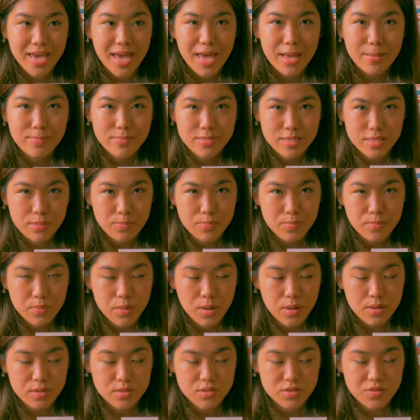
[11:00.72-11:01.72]
empty
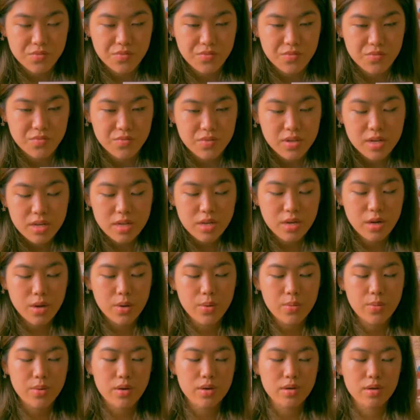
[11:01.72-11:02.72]
bottles
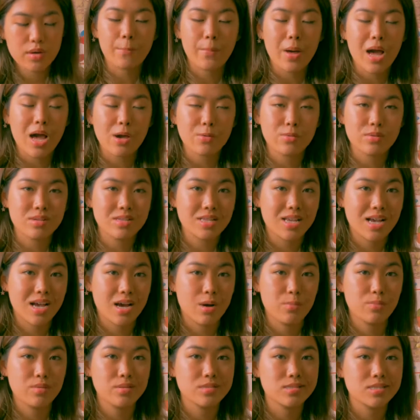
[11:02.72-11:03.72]
video. I will now
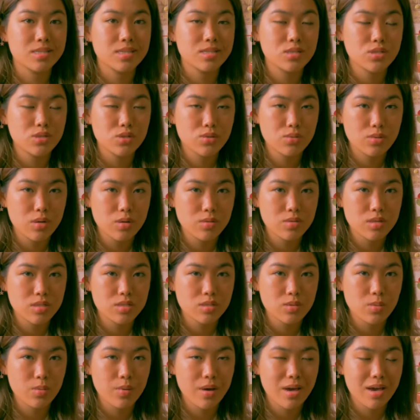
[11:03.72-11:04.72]
proceed to throw these
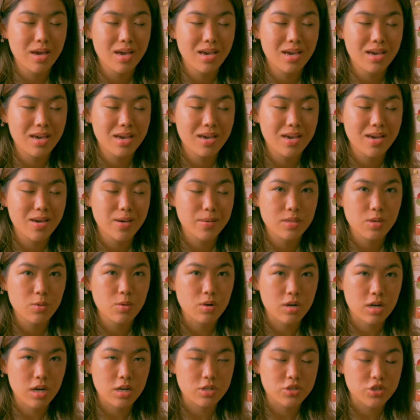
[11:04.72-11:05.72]
away.
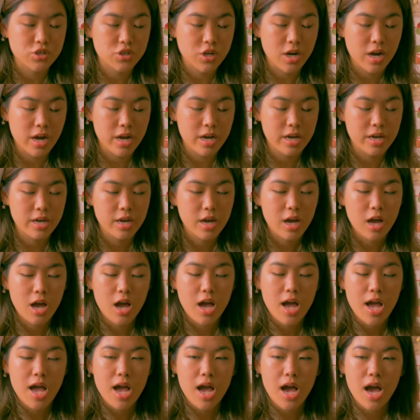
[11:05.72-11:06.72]
Well, I'll try.
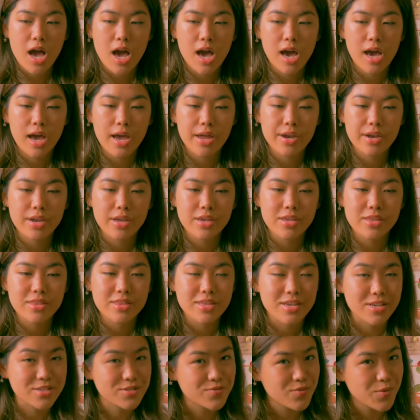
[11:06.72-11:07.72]
And
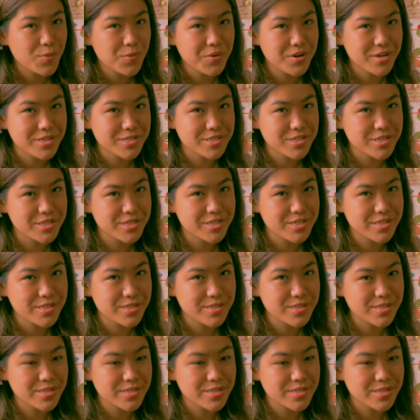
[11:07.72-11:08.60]
thanks for watching.